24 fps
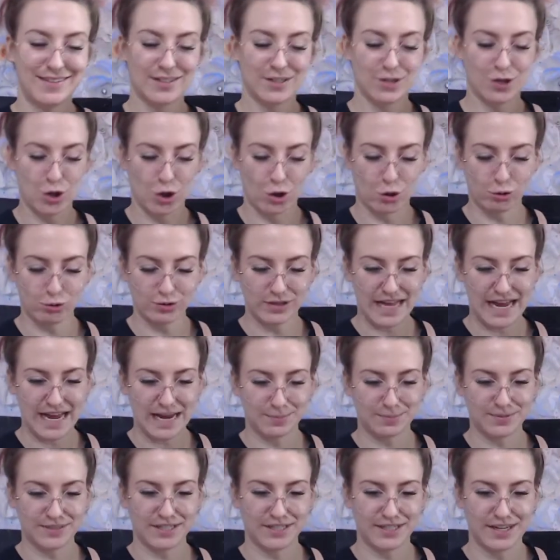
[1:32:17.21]

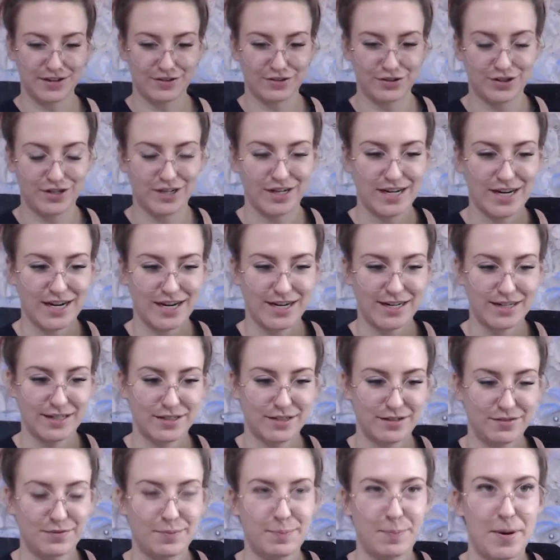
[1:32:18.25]
collab together and kind
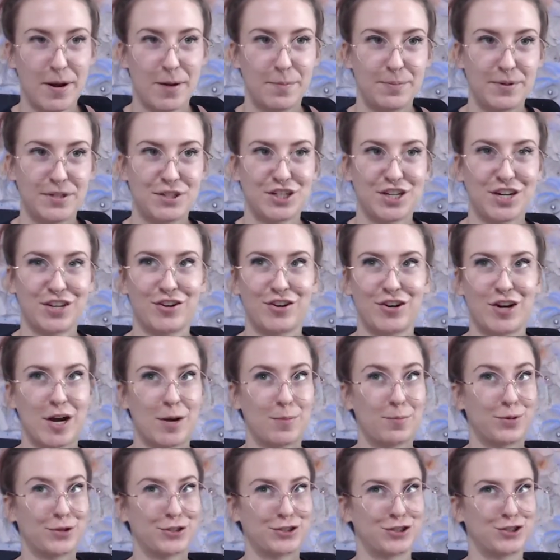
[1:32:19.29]
of pump each other up,
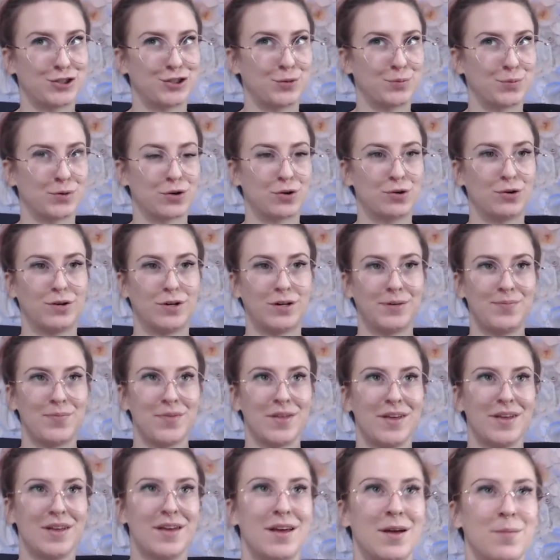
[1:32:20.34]
which is super cool.
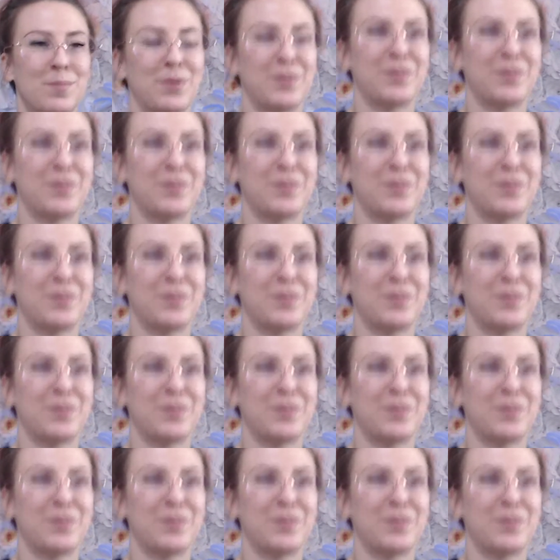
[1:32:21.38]
But